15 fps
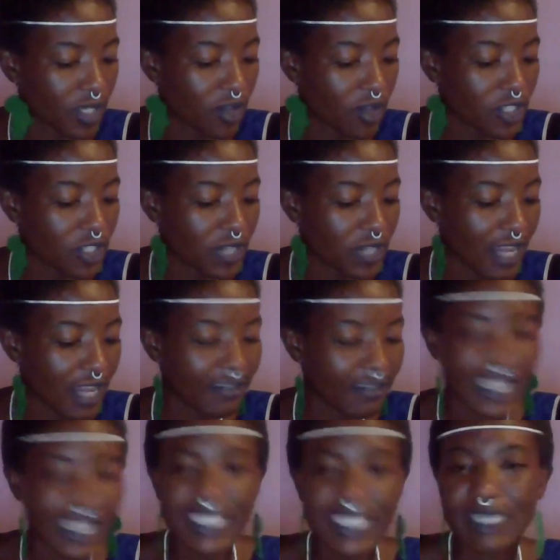They're going to
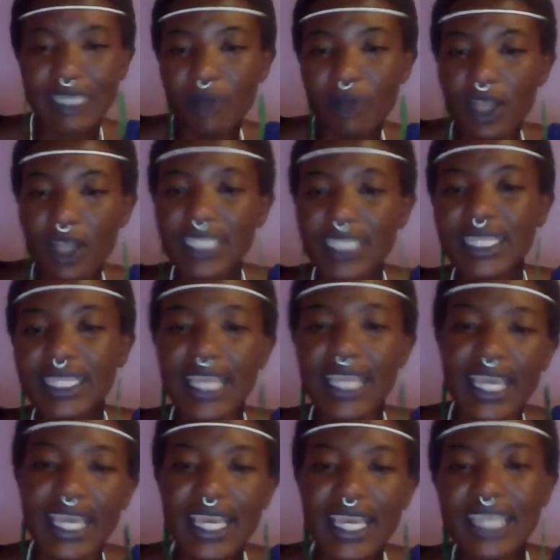love like tea party
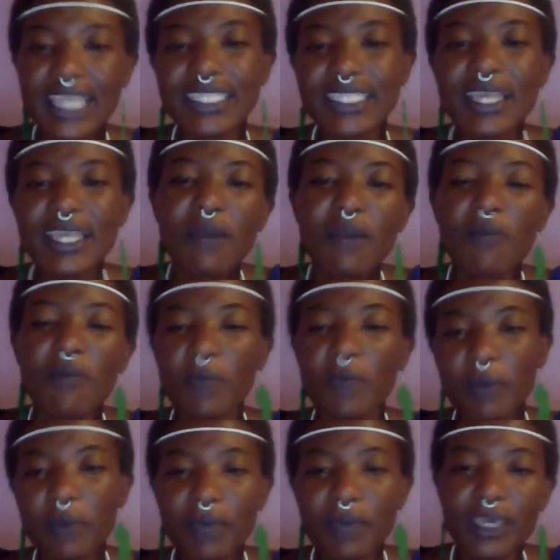things.
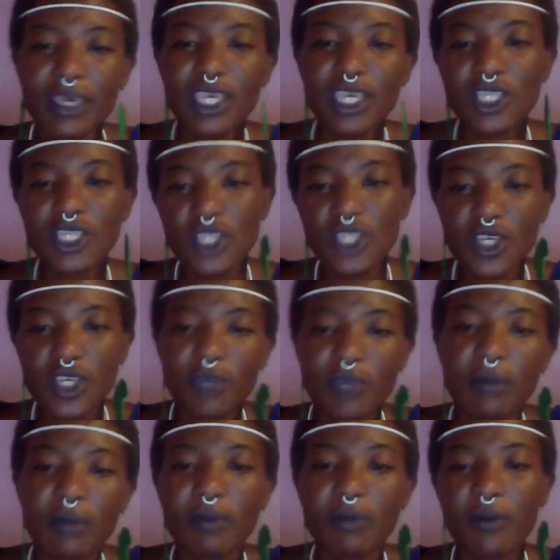Mommy, buy me a
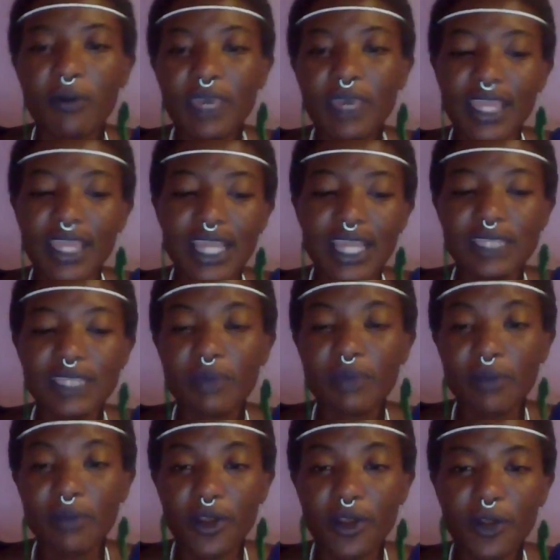kitchen. Mommy, buy me a that. It's
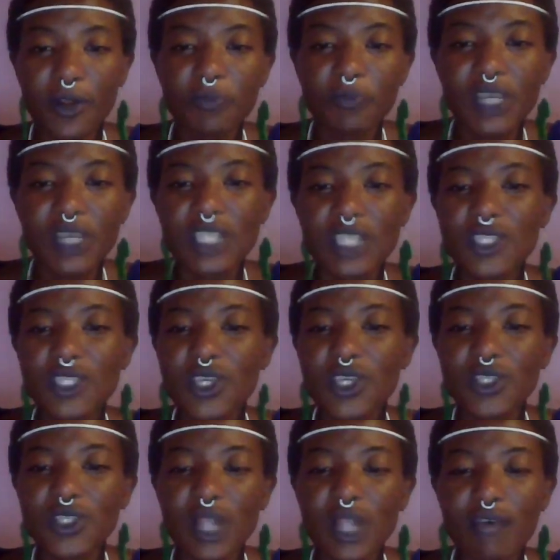a baby girl. She's
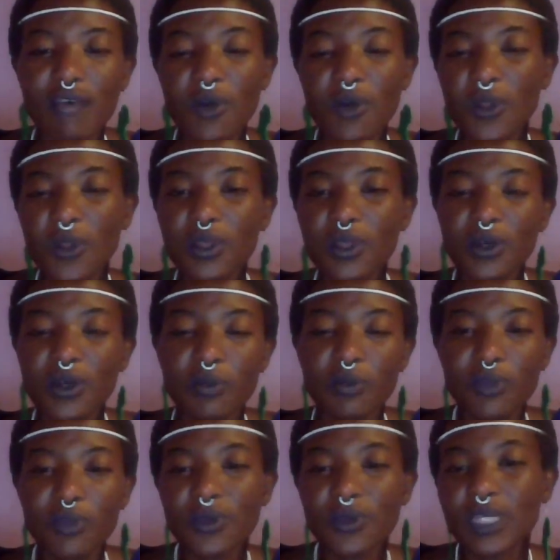going to love all
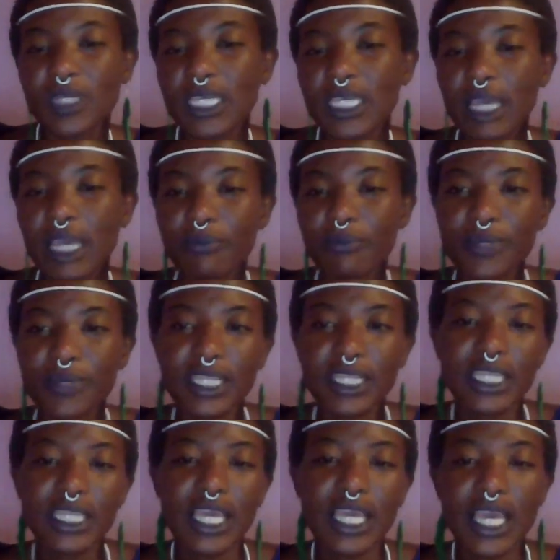the beauty and
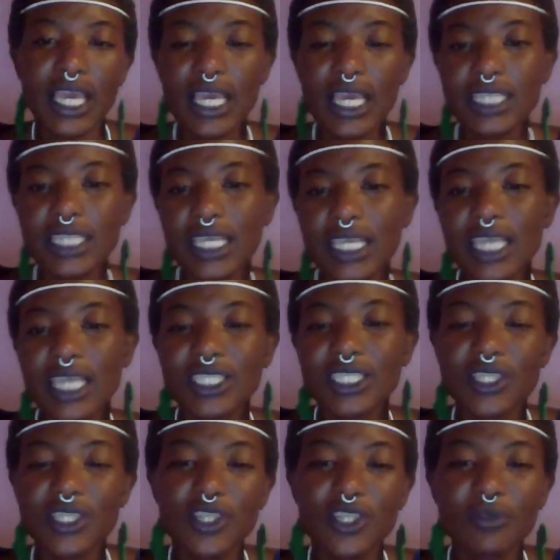pretty things.
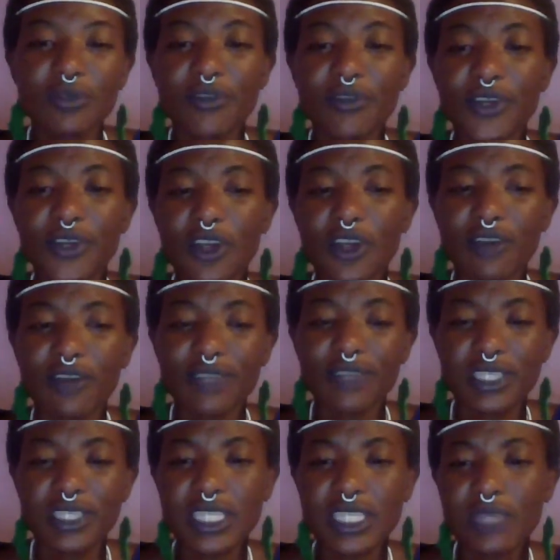Okay, she's going to be very
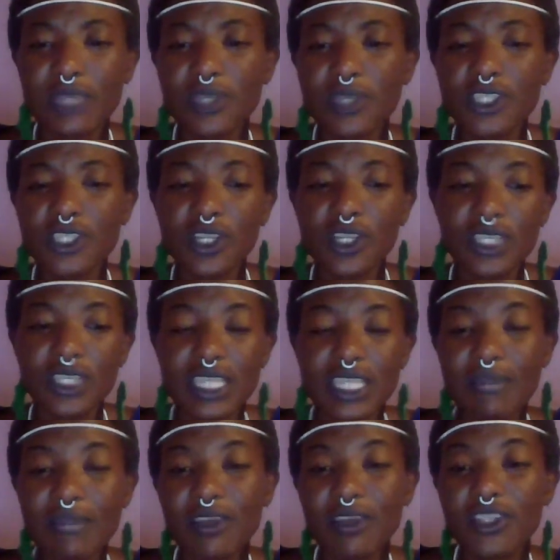confident in the way she
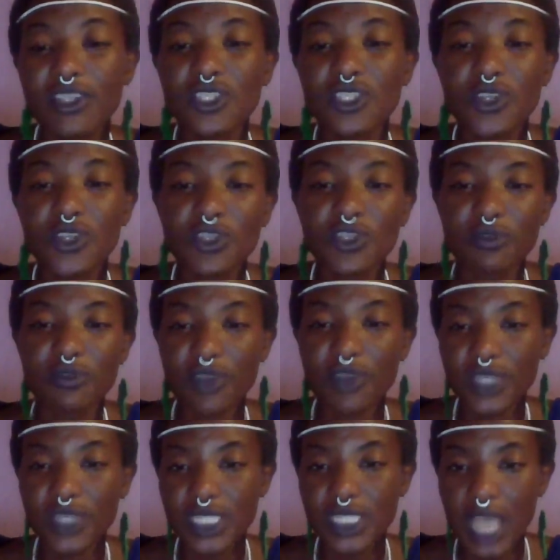looks. And I'm hearing she's going to be
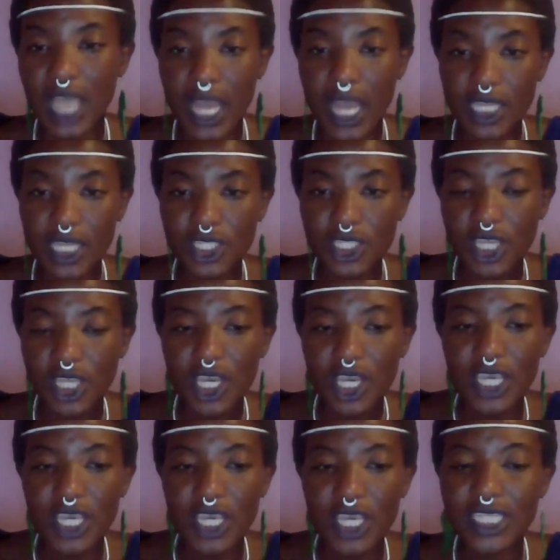very stylish.
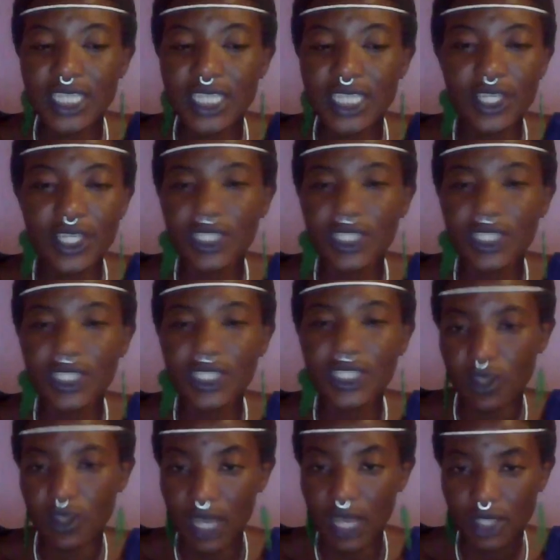Okay, she's going to
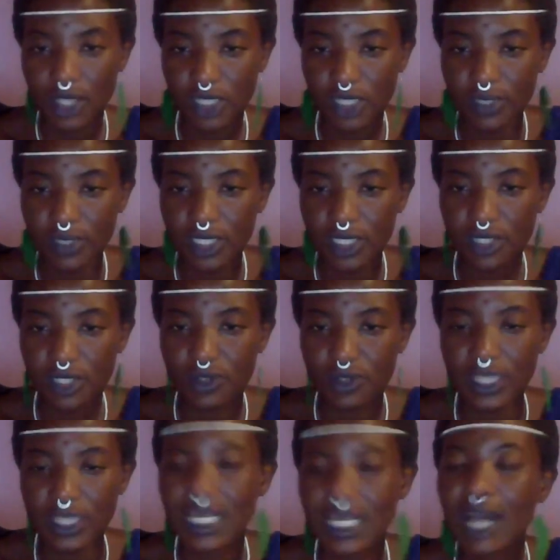tell you how she wants
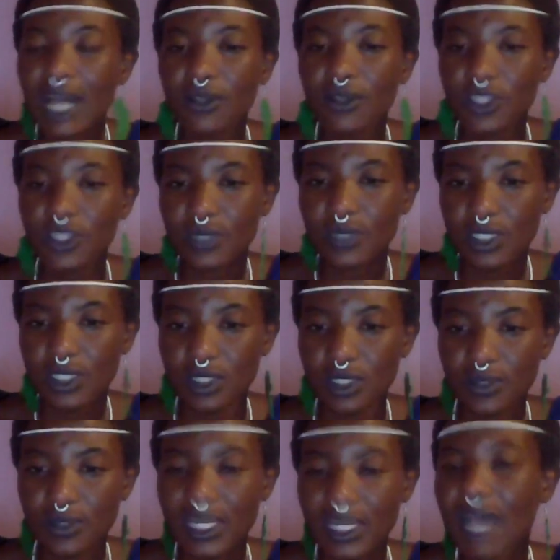to dress, how she wants
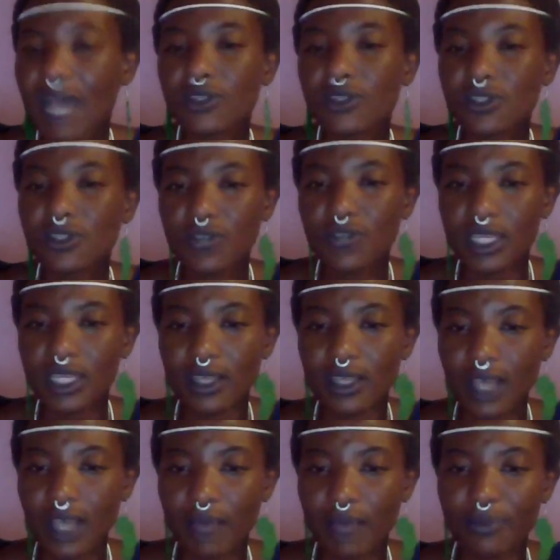to do it, how to
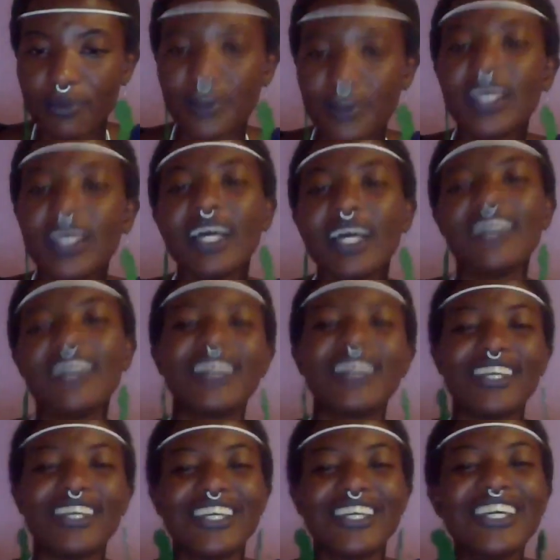drink the cup.
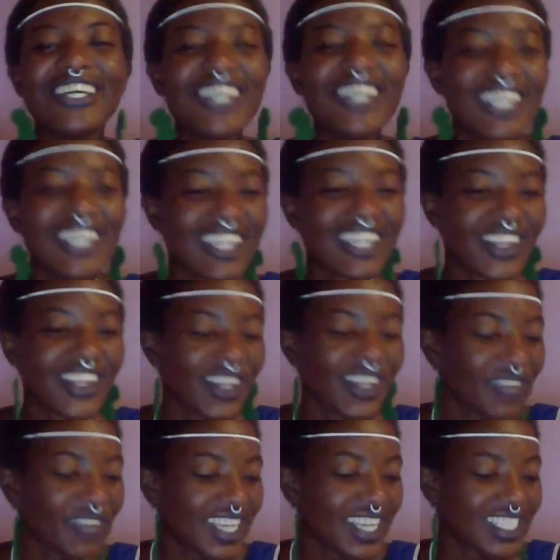You know
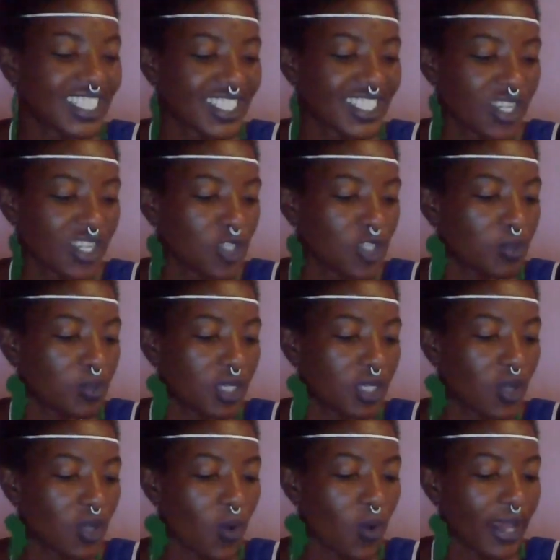what I mean? She's going to
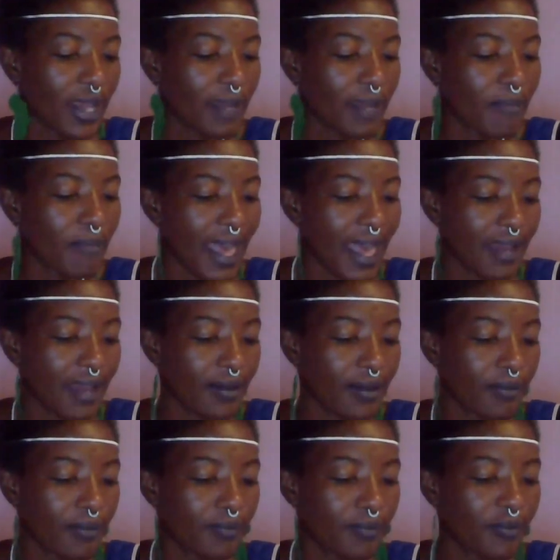be quite a
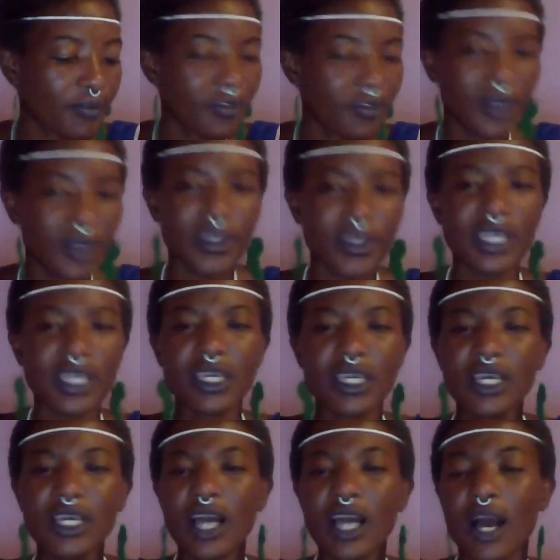madam.
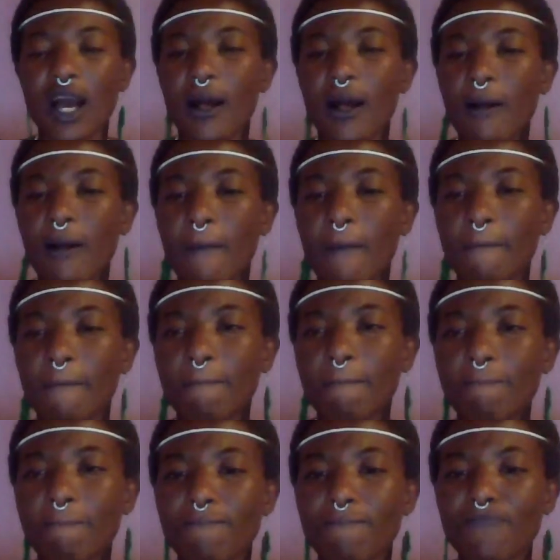Very,
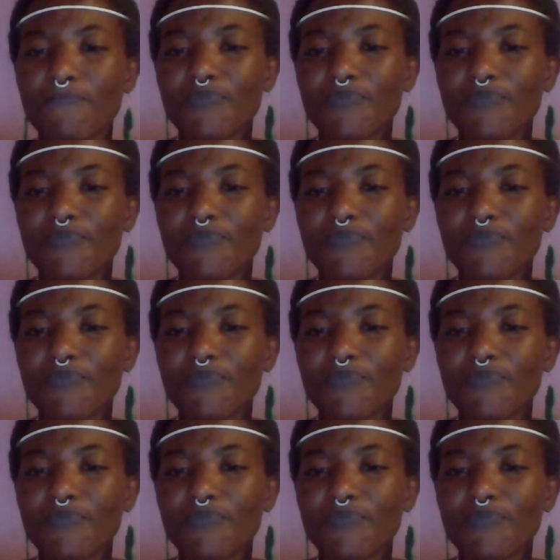I'm